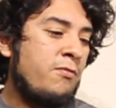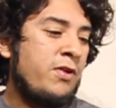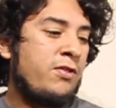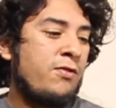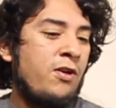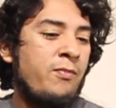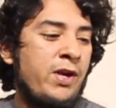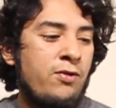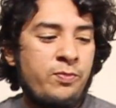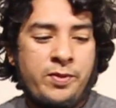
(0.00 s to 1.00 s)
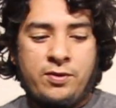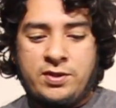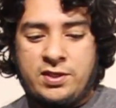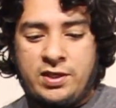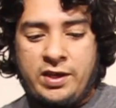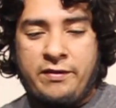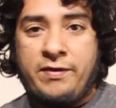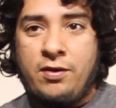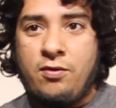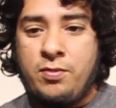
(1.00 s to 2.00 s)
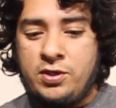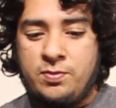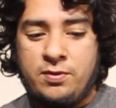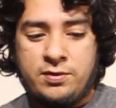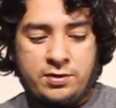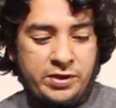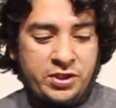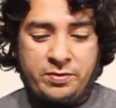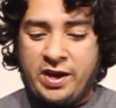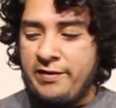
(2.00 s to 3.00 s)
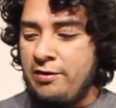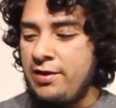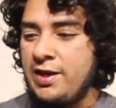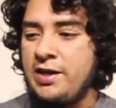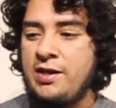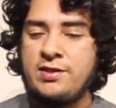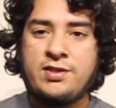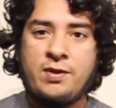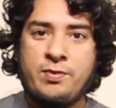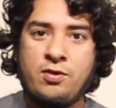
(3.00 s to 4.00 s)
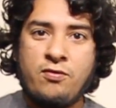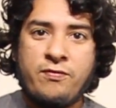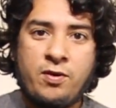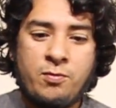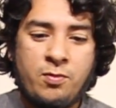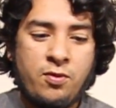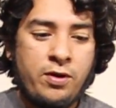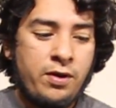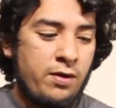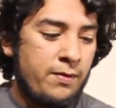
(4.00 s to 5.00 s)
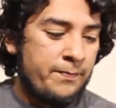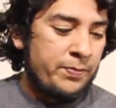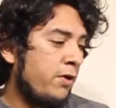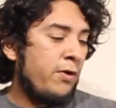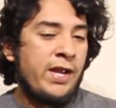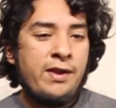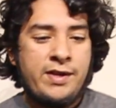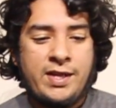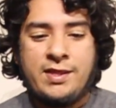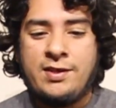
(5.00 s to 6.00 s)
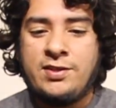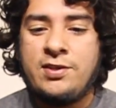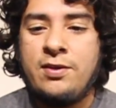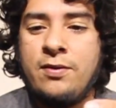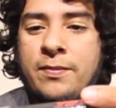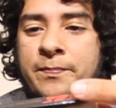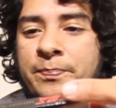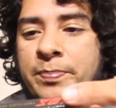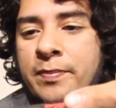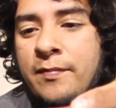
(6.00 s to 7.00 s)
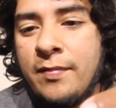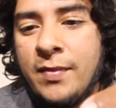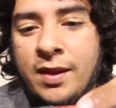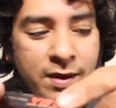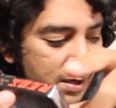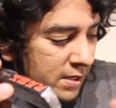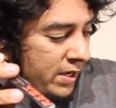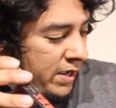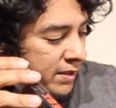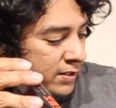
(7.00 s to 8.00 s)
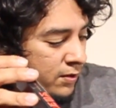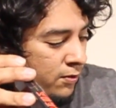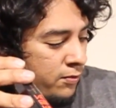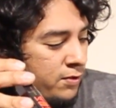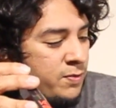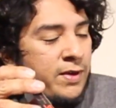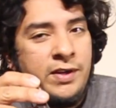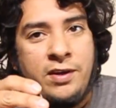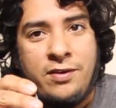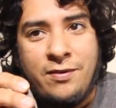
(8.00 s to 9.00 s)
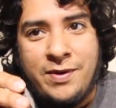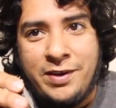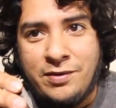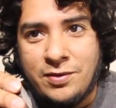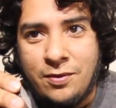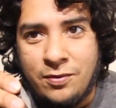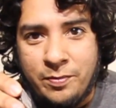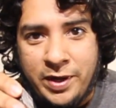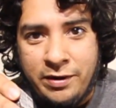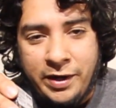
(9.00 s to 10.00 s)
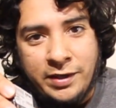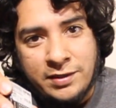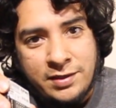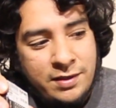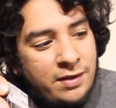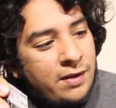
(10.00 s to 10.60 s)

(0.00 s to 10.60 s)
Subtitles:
Went through all my old bolts and I found a whole bunch of bolts, so I should have everything I need to set up a new filmer board. Oh yeah, got these too. I had these old ones, but you don't want to use old bearings